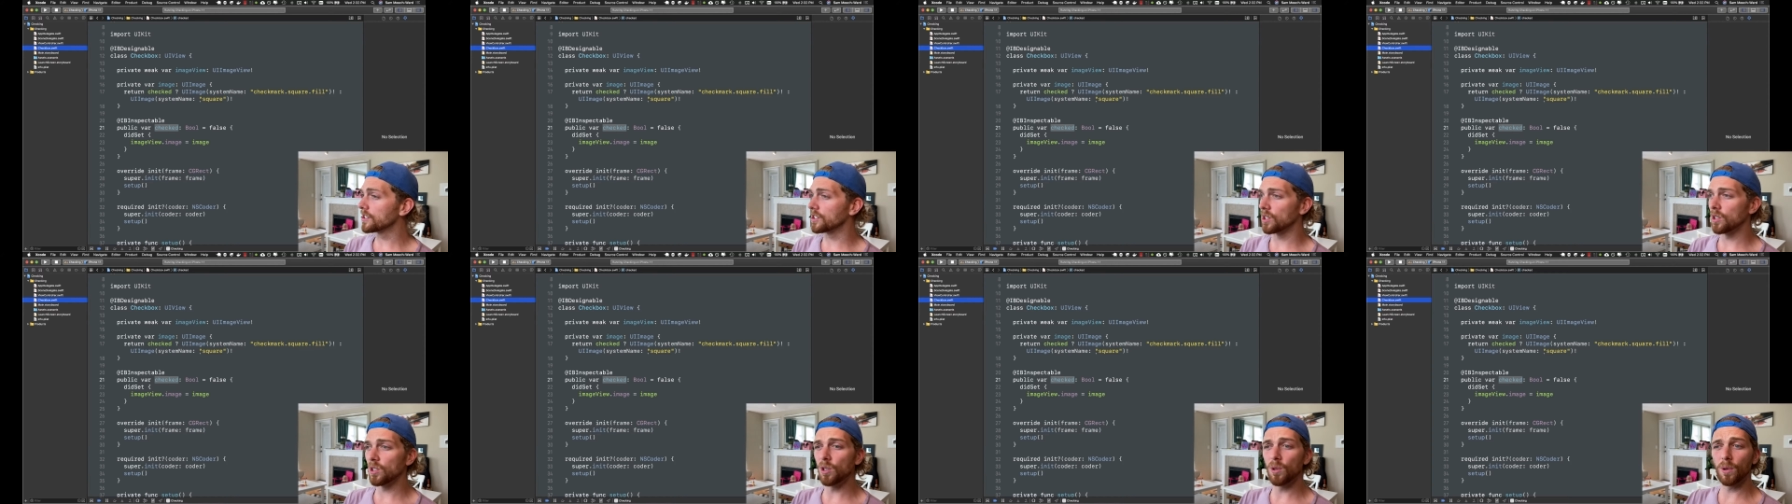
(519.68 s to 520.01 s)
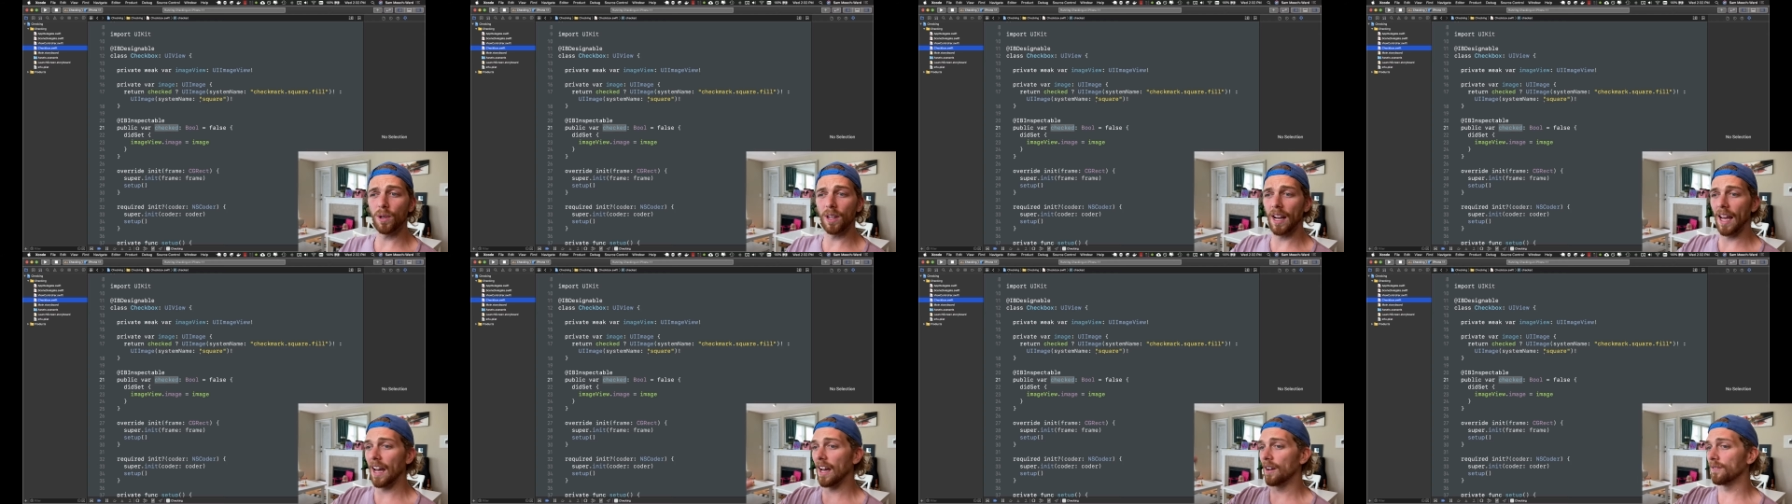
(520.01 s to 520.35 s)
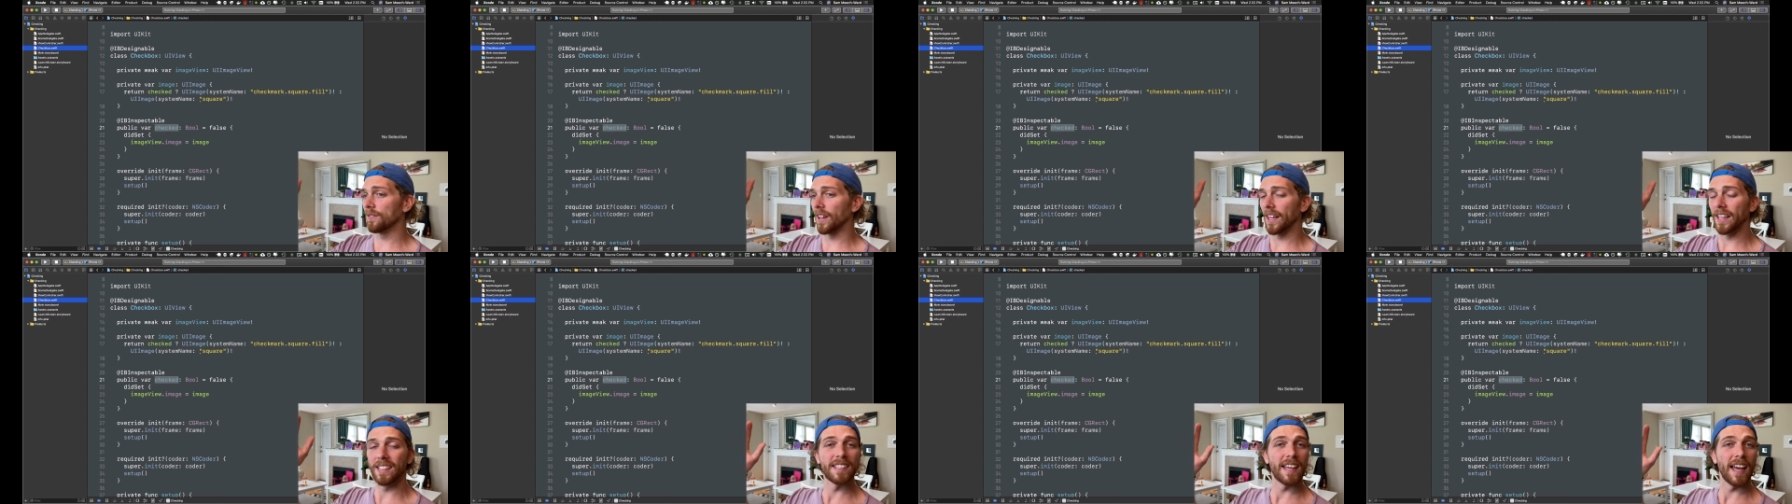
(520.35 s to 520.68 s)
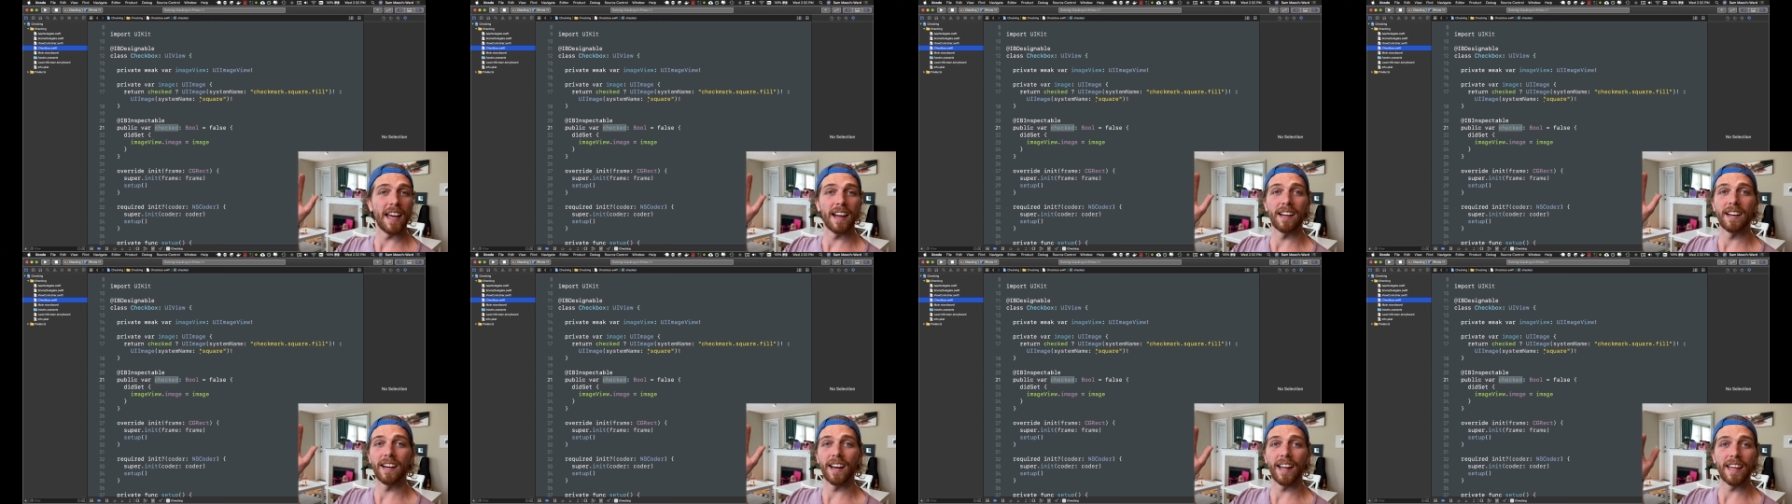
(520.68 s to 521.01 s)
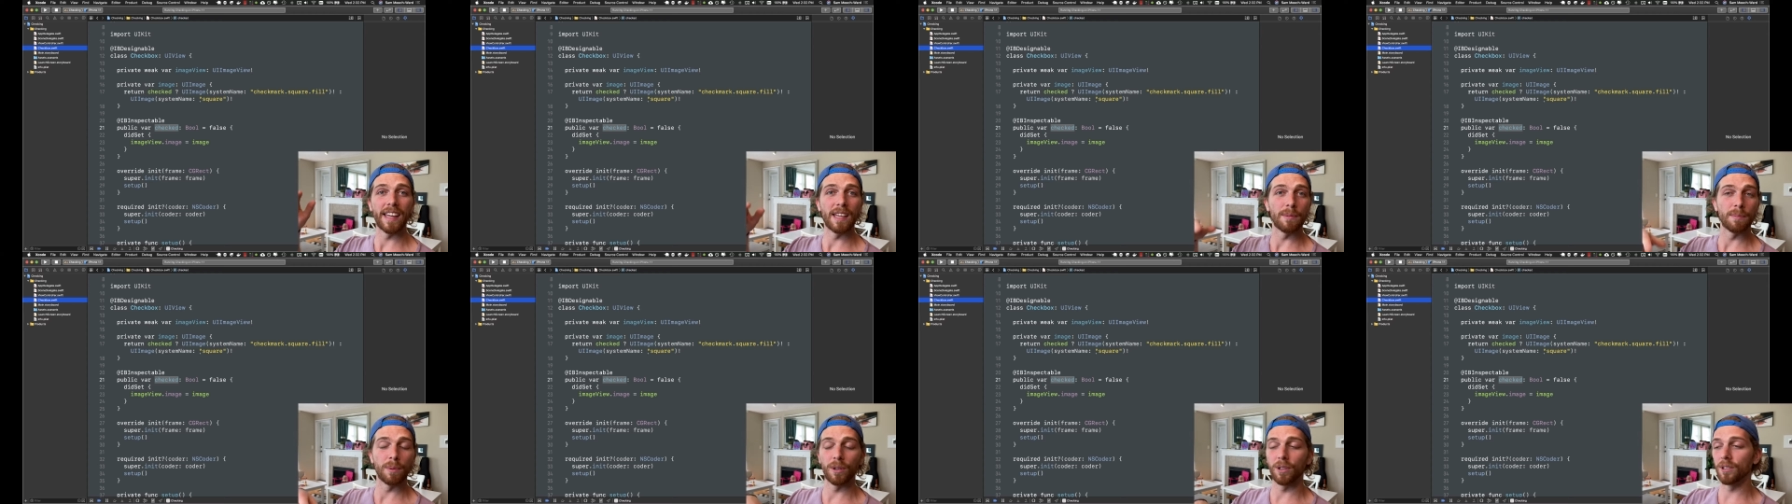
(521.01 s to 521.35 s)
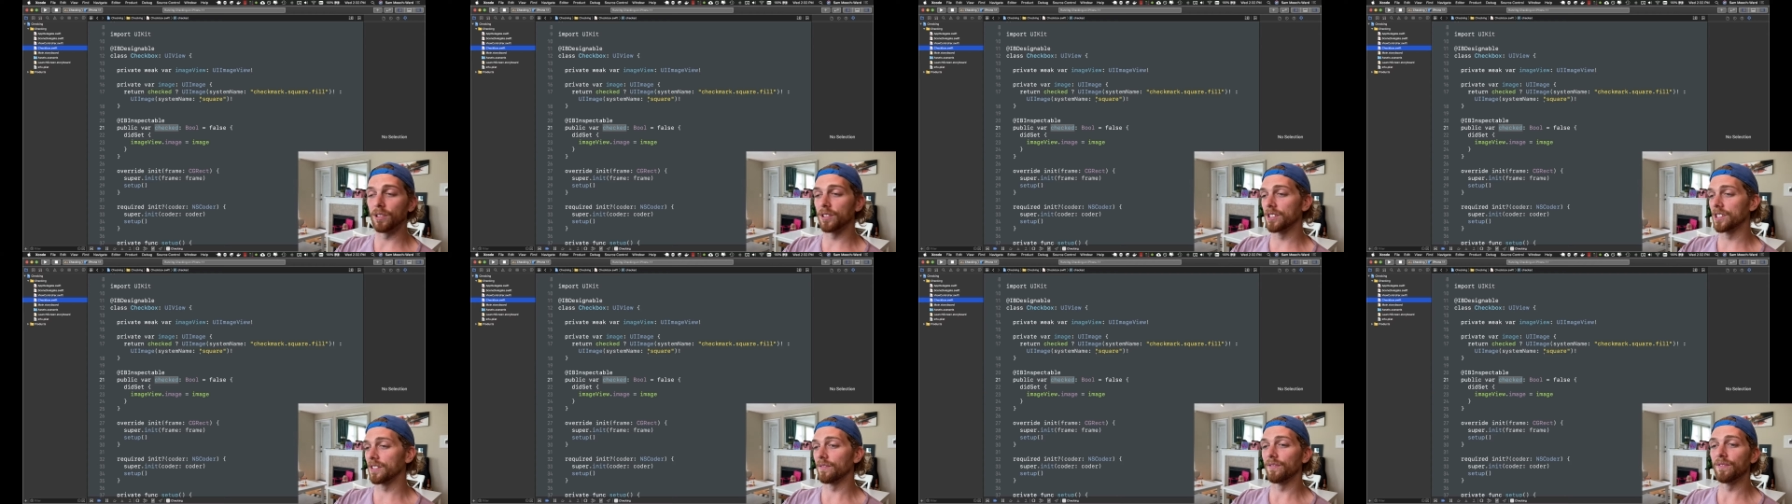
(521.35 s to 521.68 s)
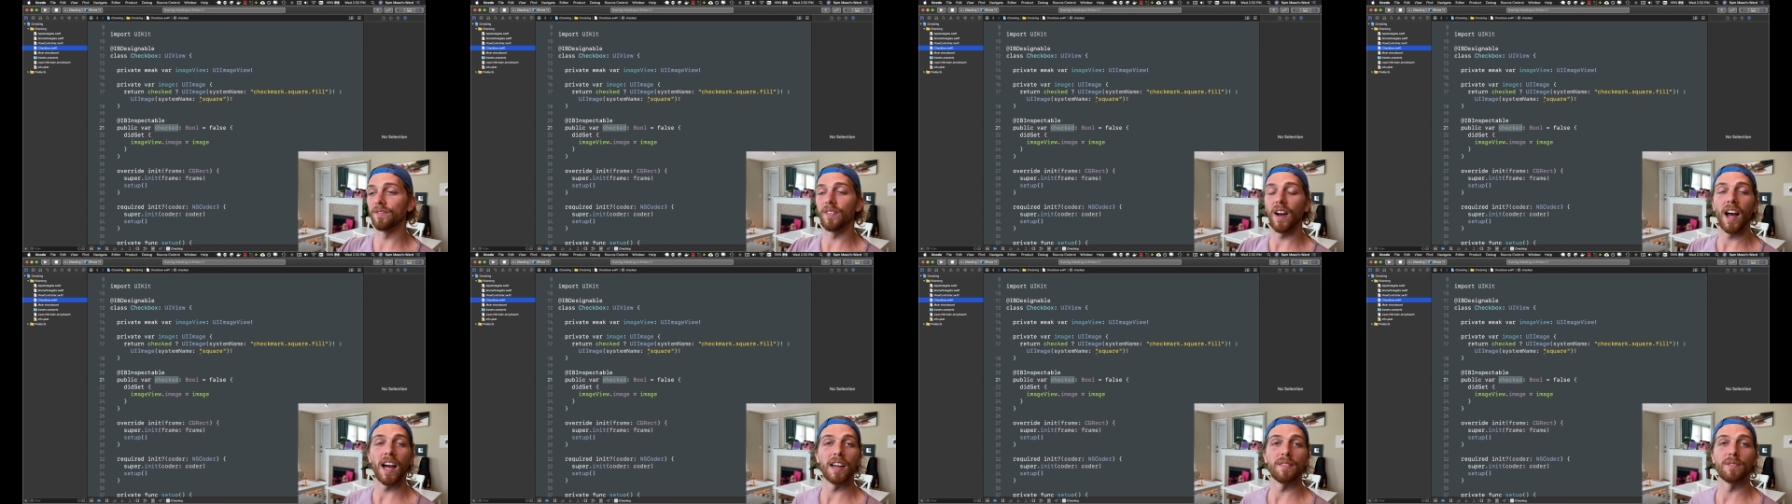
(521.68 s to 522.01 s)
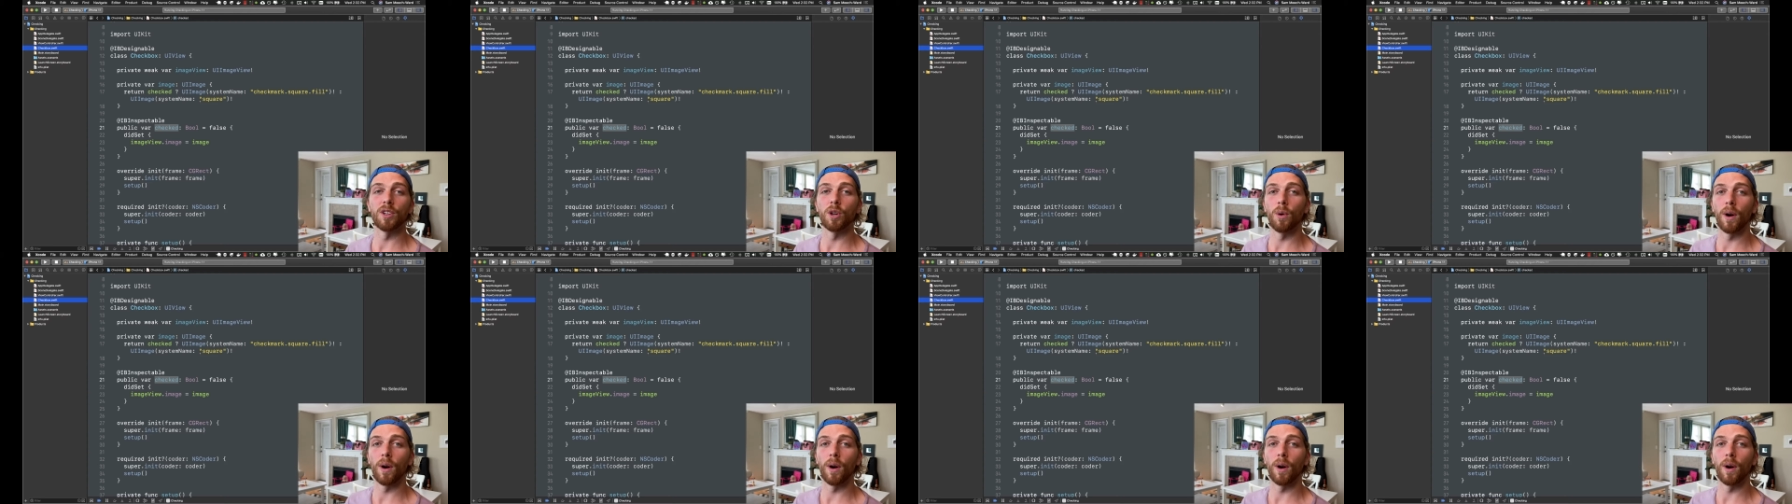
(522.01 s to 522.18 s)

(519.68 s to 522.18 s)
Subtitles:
So you could have like 10 labels and 5